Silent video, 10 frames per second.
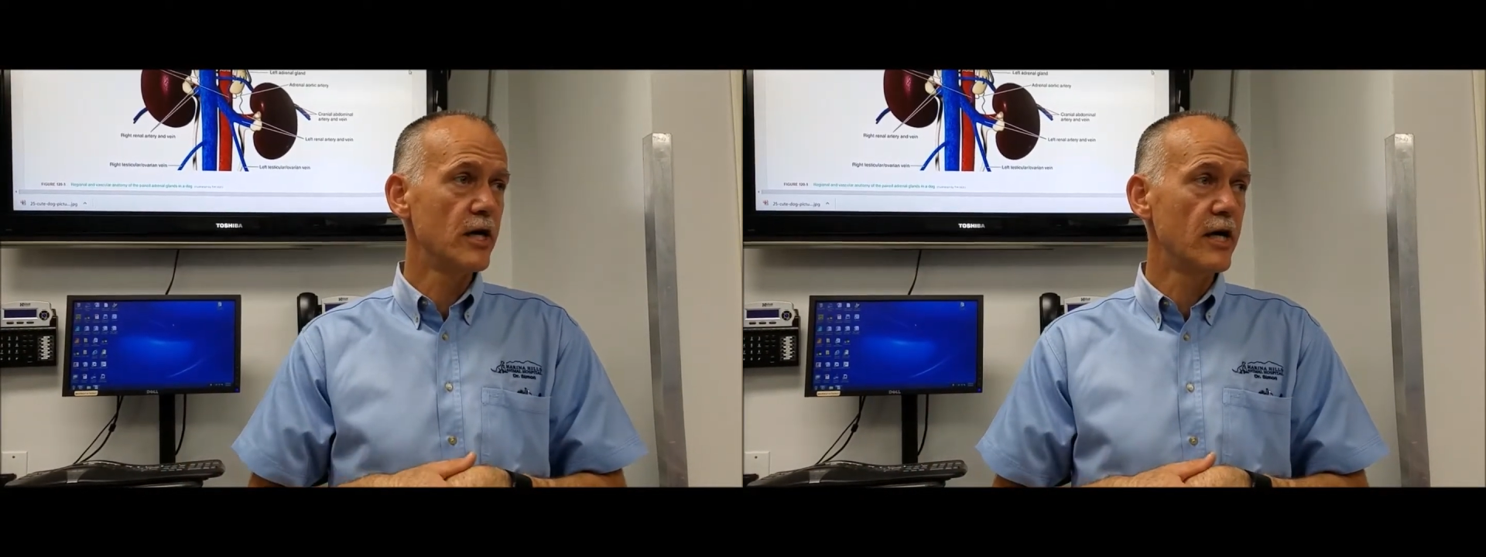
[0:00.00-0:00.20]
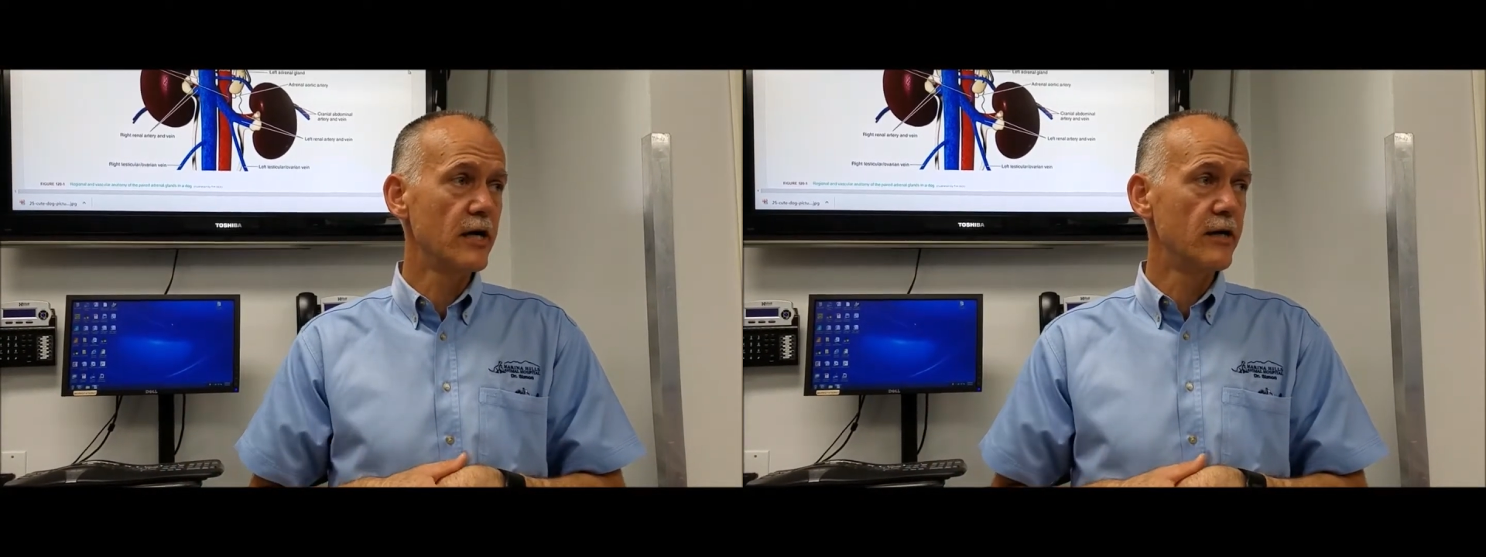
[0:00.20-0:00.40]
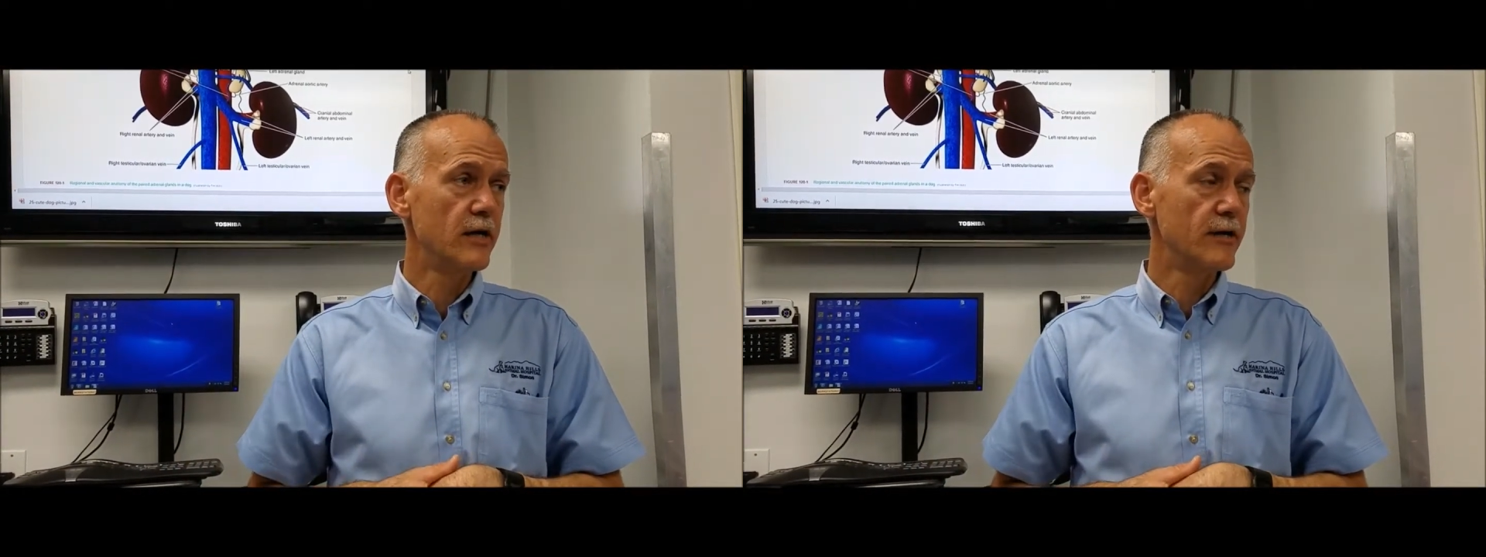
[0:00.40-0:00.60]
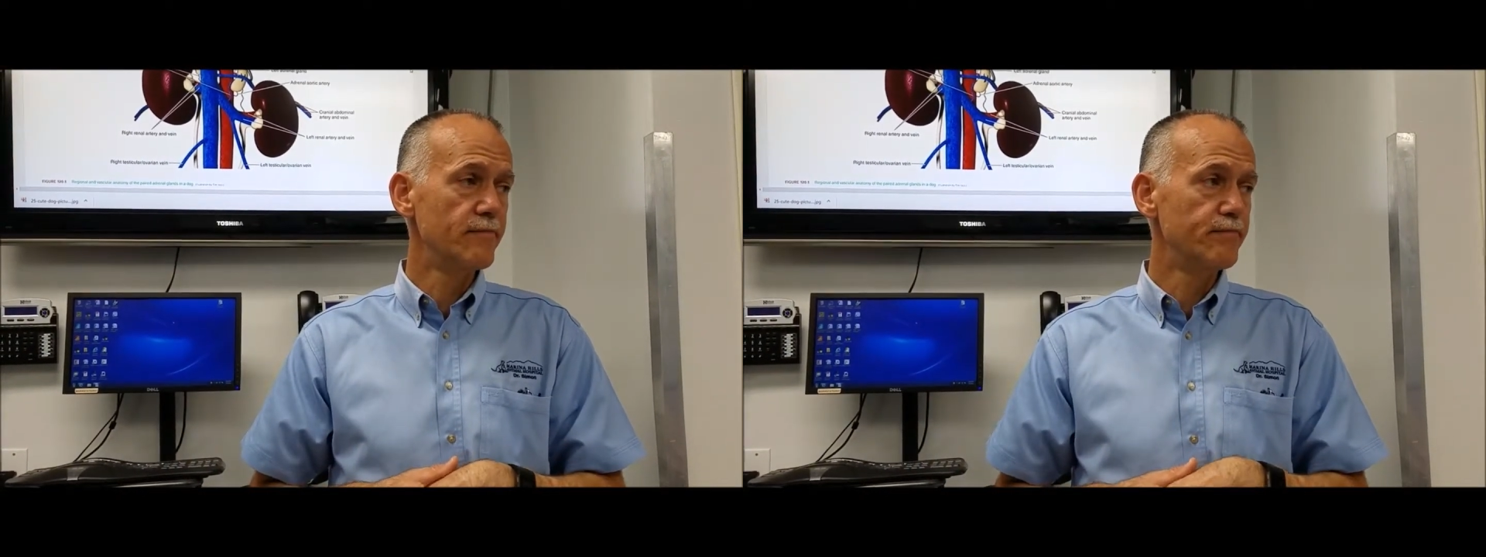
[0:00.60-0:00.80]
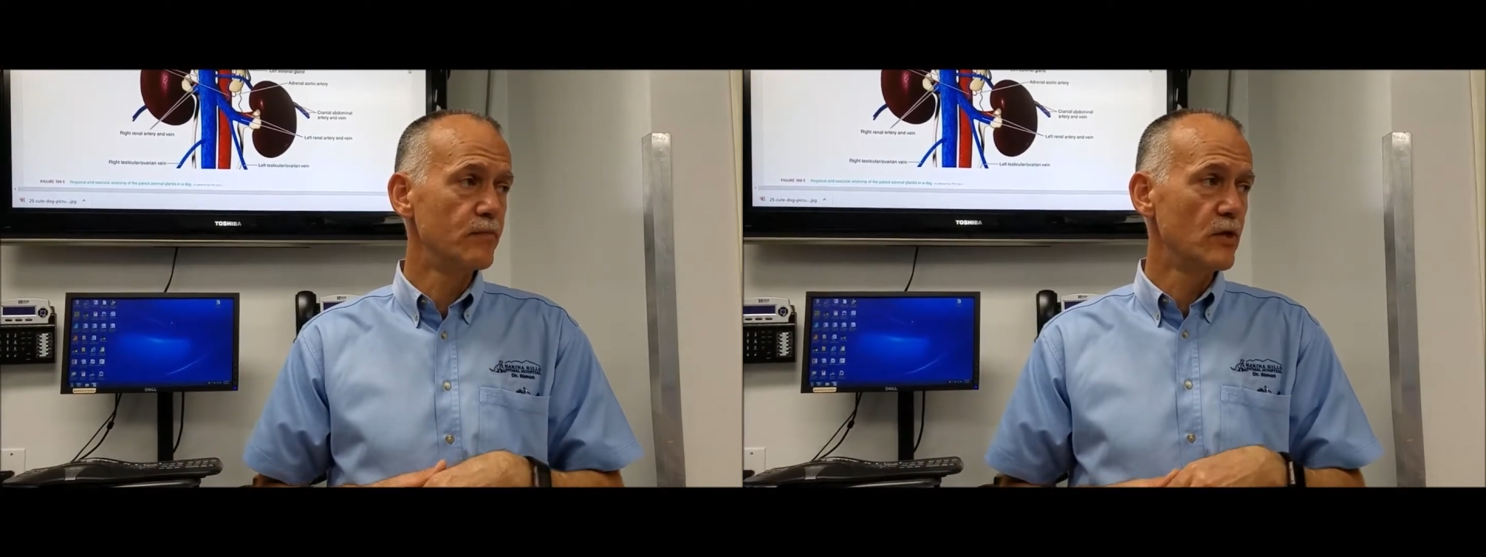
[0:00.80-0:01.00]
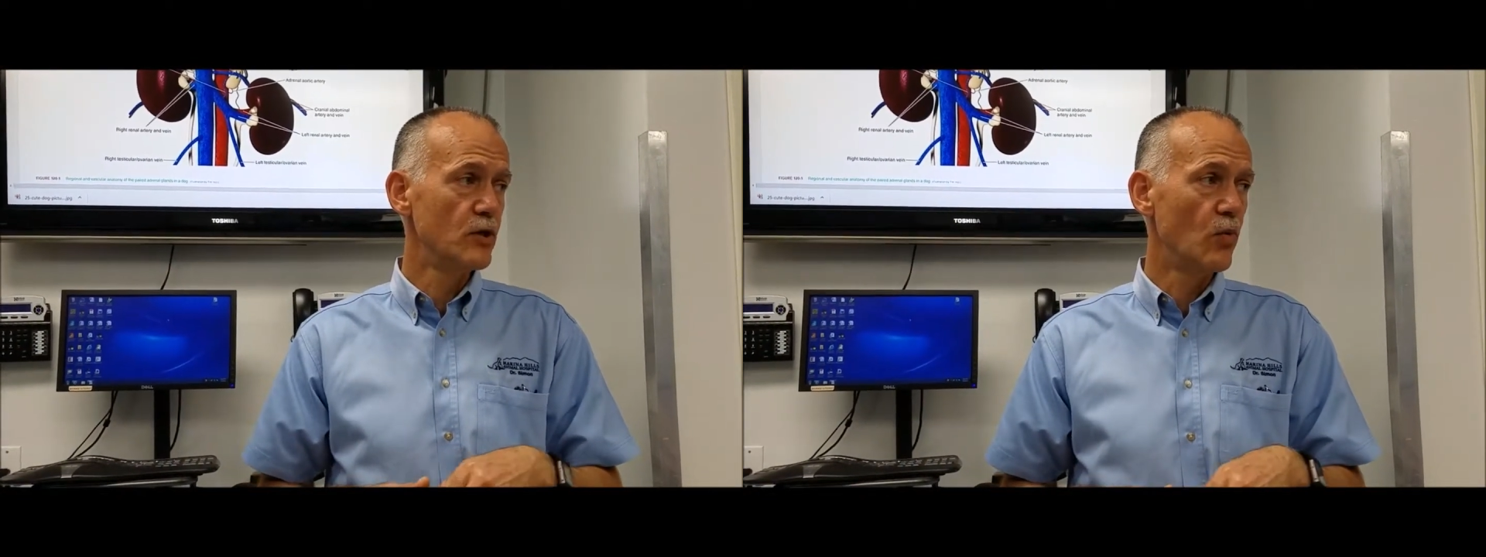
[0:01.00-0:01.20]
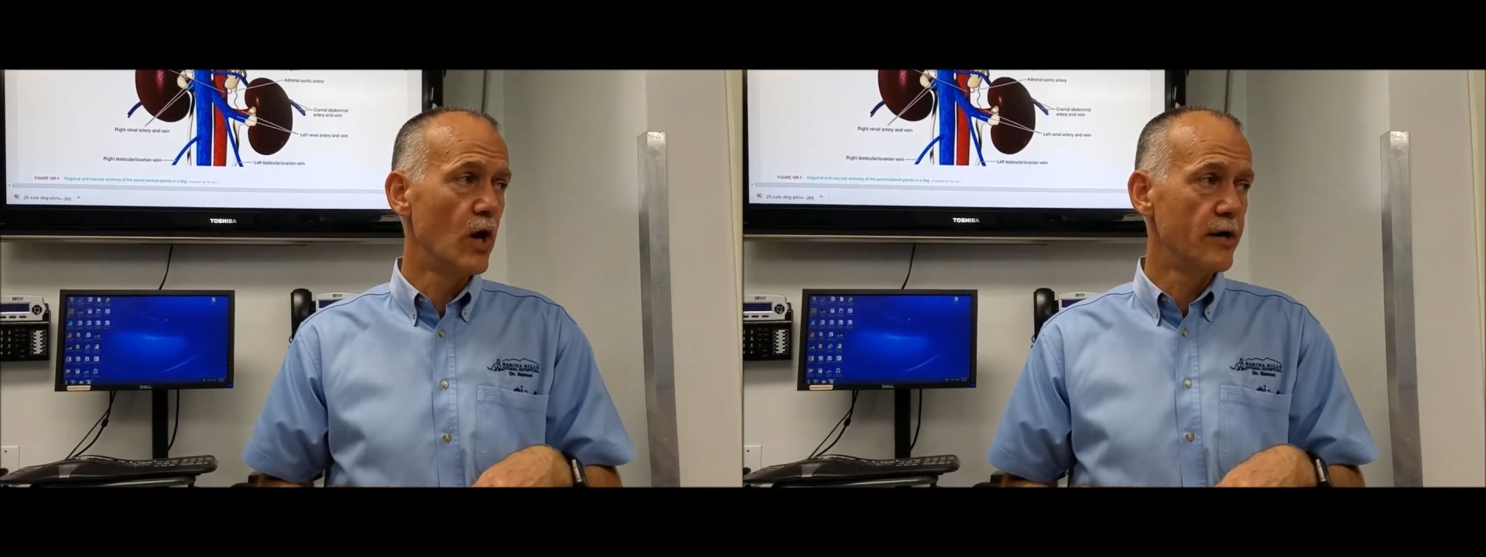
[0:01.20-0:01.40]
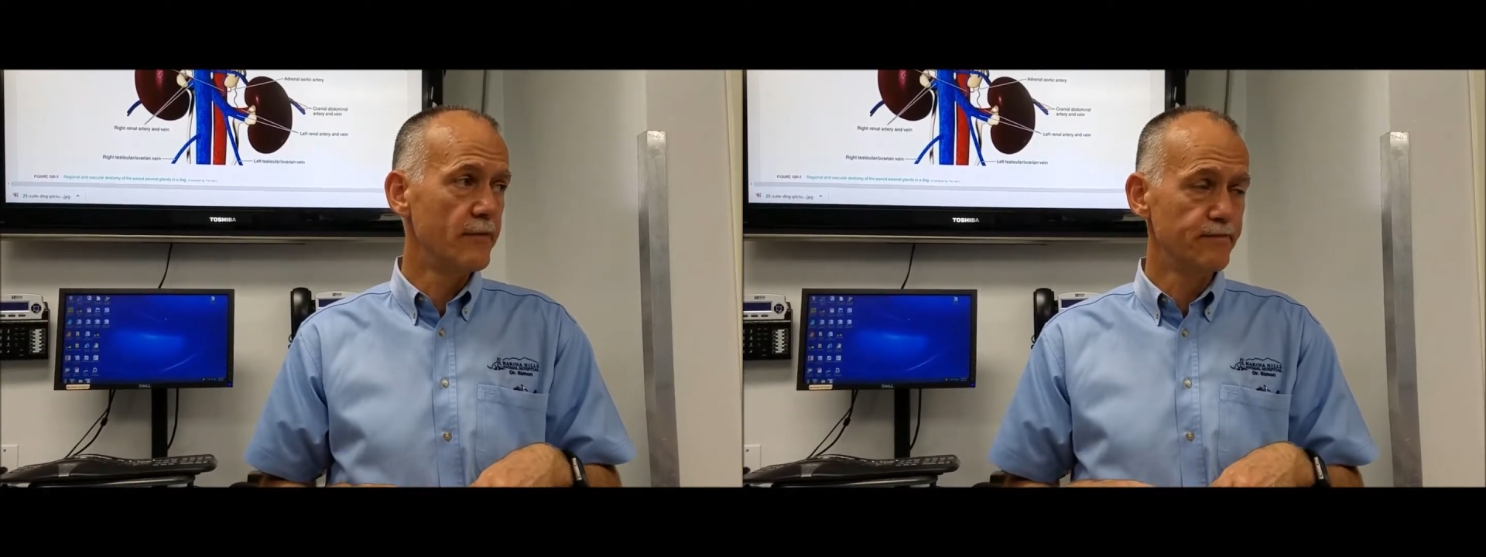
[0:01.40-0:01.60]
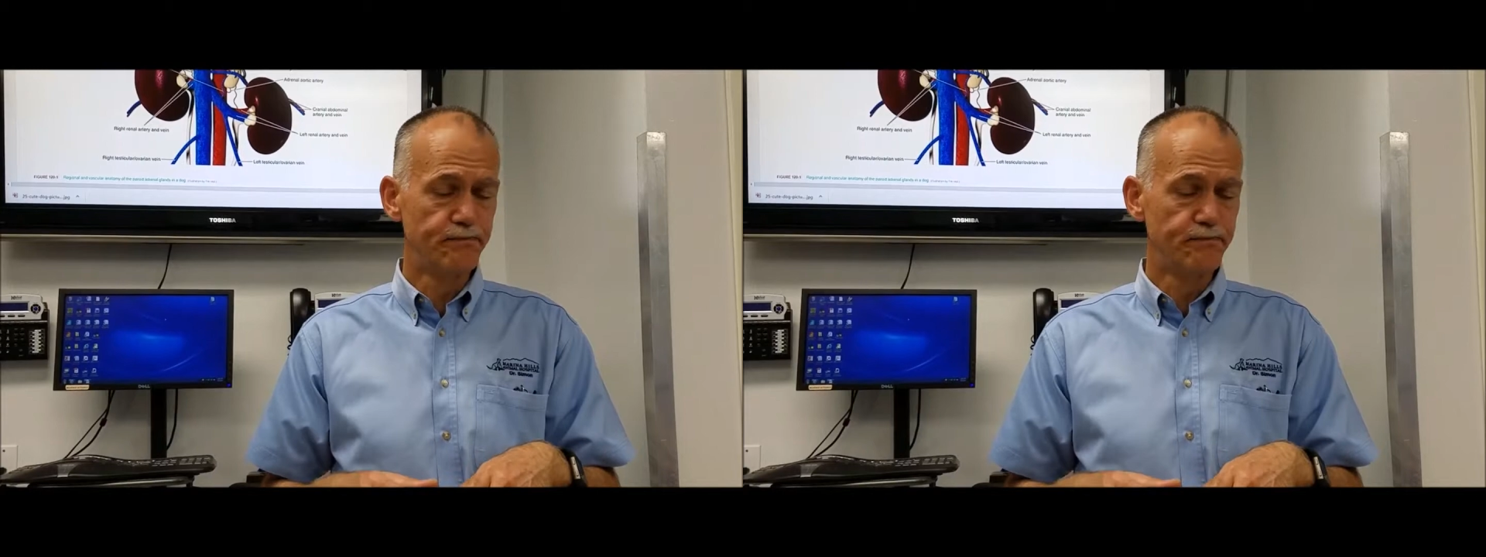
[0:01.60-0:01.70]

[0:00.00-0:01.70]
and the duodenum.